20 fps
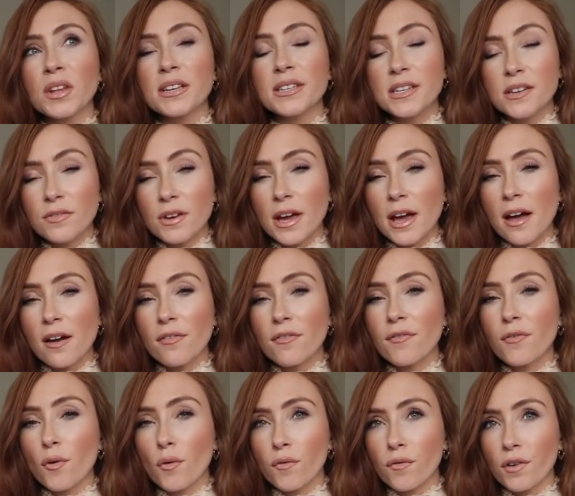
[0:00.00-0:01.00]
DVF
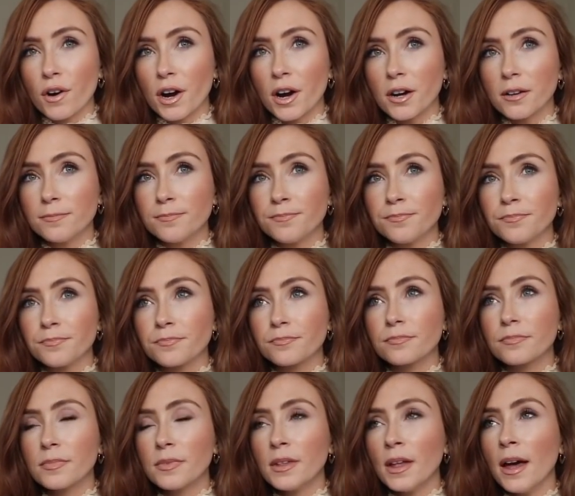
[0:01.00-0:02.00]
faux fur,
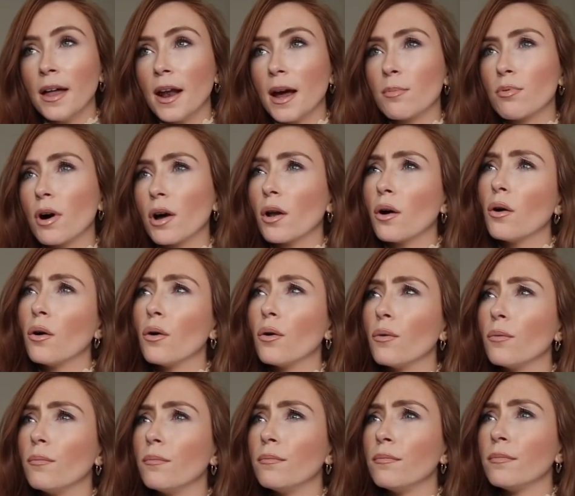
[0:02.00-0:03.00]
and I brought
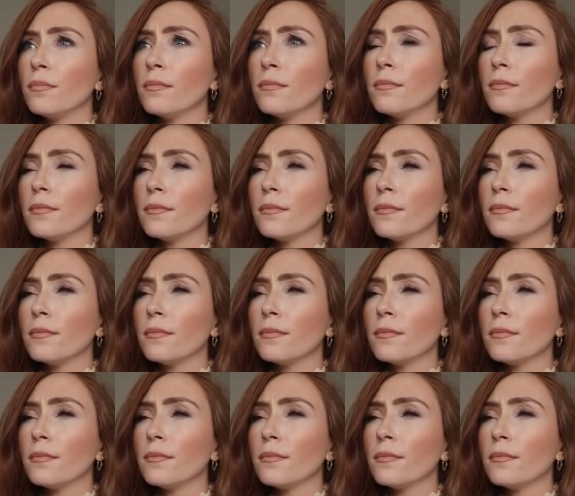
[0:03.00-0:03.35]
home,